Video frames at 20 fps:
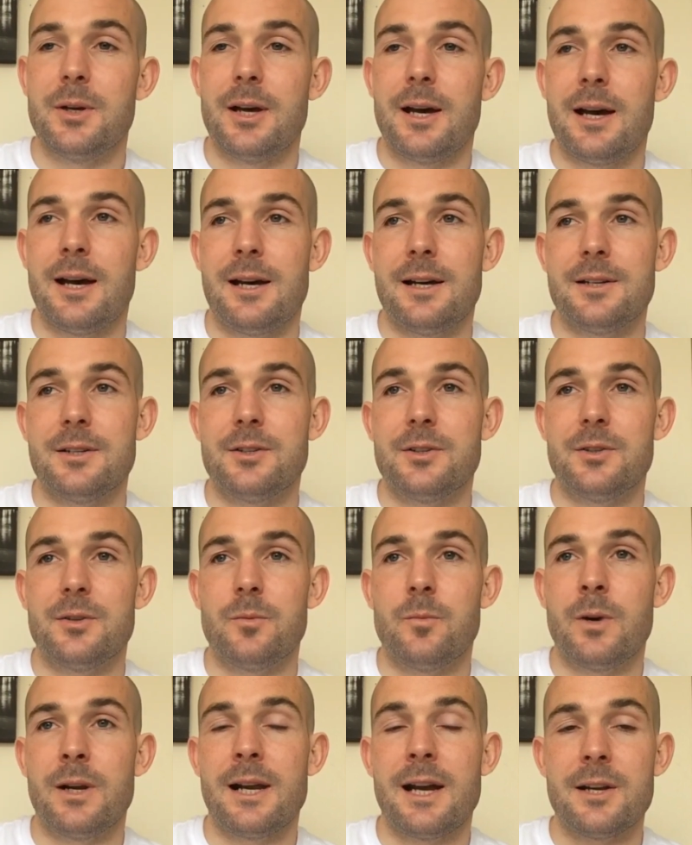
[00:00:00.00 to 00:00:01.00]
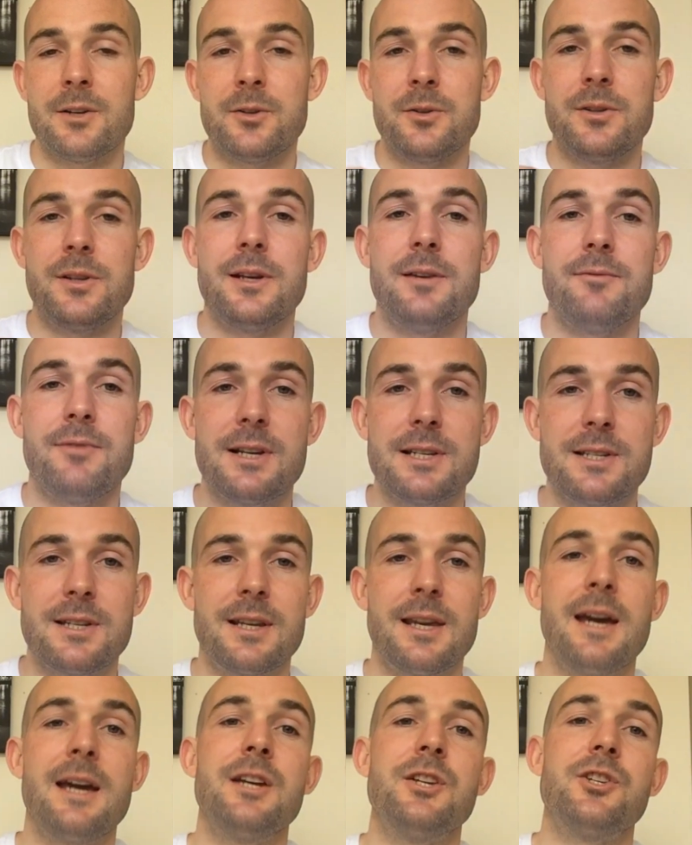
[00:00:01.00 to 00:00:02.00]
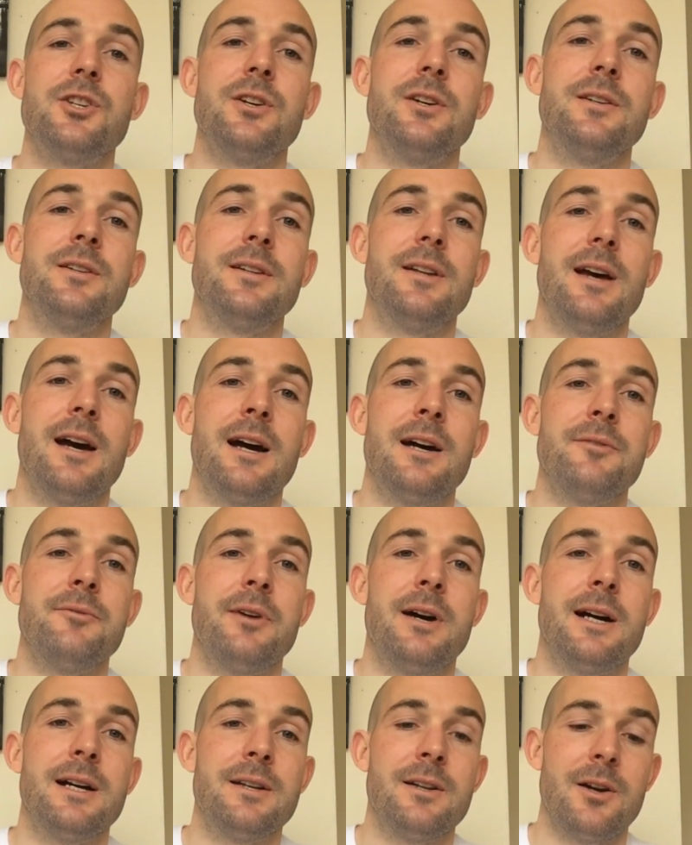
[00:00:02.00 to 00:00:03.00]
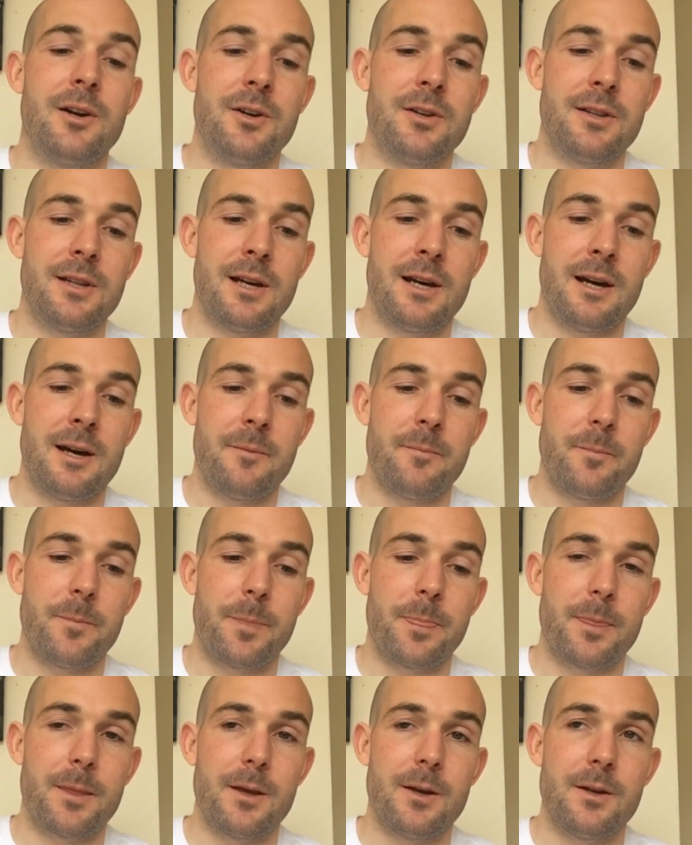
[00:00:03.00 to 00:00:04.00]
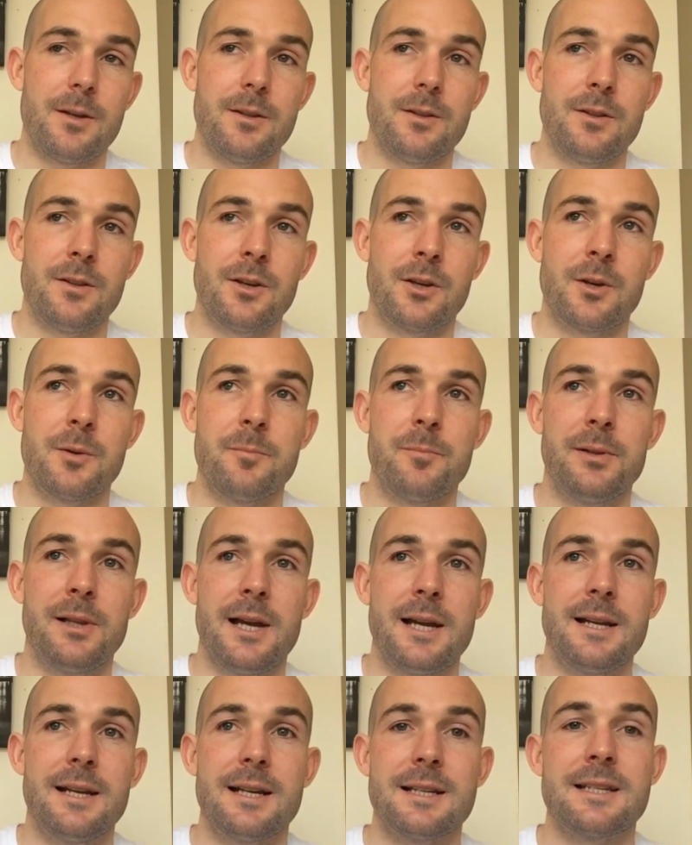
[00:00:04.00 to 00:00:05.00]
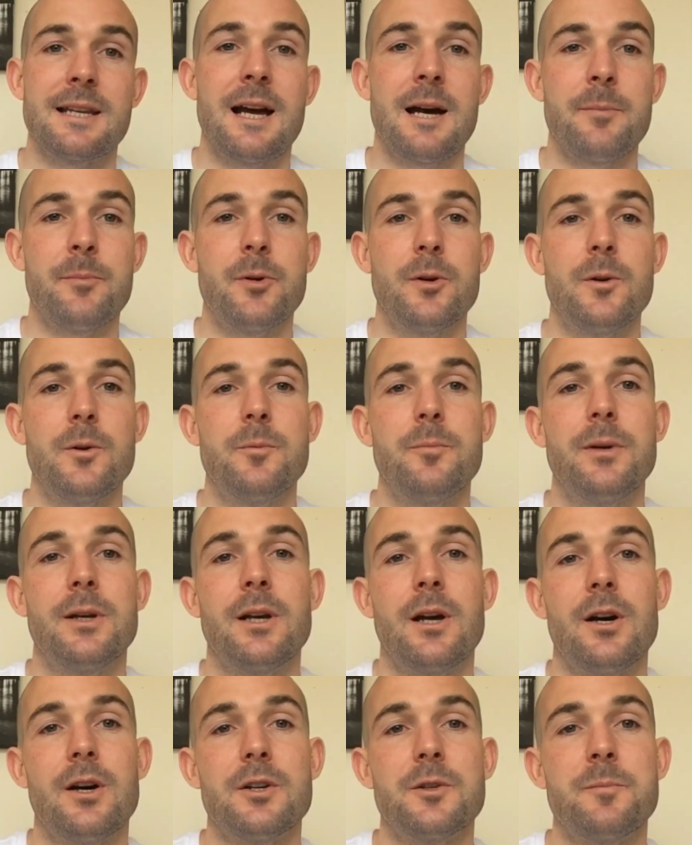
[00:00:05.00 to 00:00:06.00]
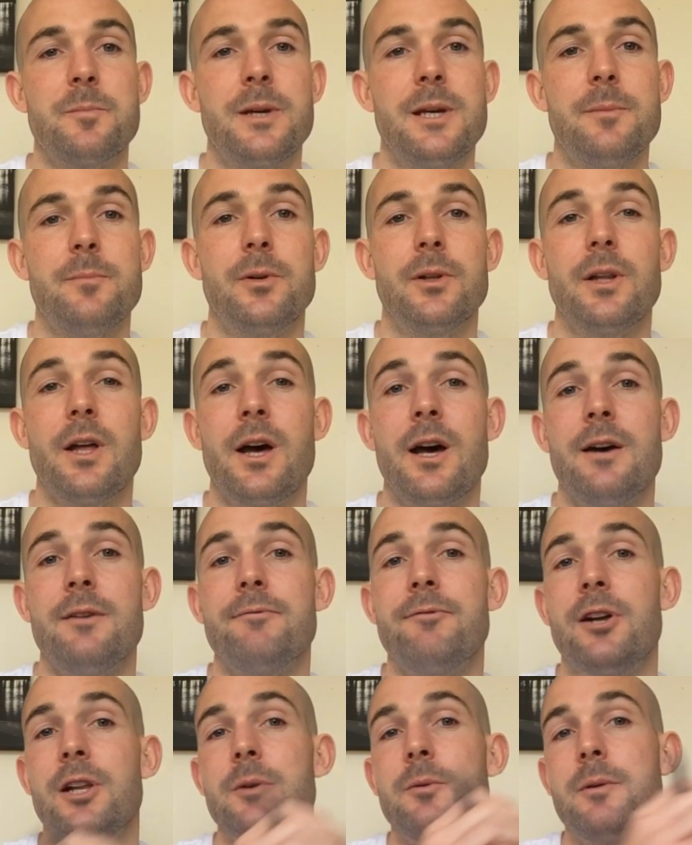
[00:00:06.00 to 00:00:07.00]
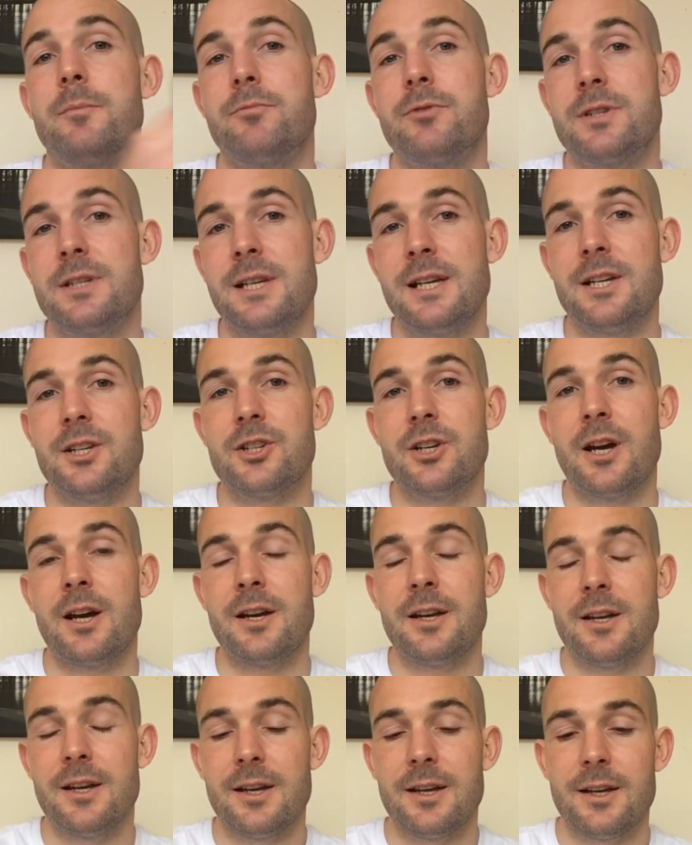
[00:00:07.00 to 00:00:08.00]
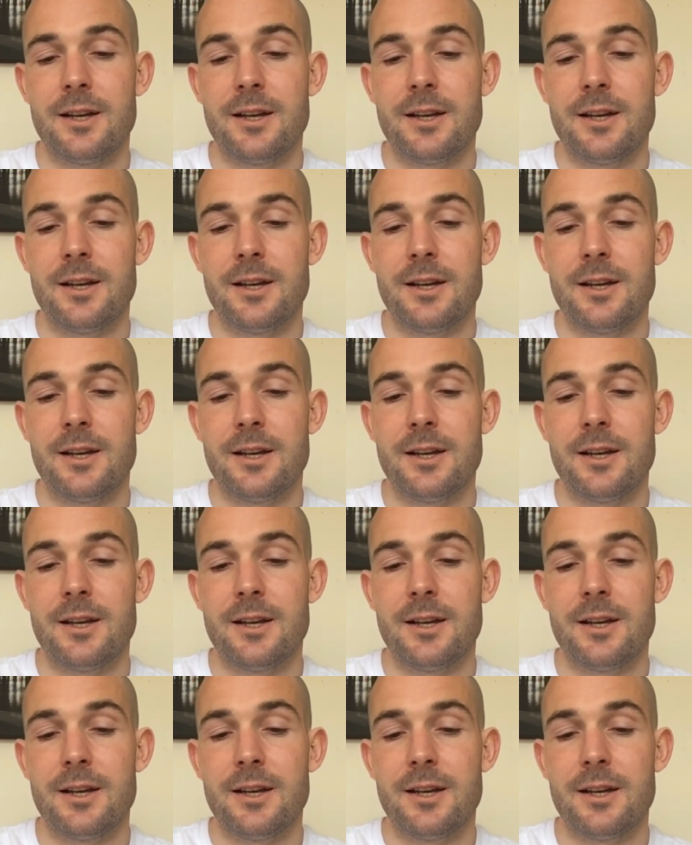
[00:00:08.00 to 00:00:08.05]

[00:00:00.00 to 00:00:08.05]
and when I do the investigation, I find out that the complaint has happened because people aren't following procedure,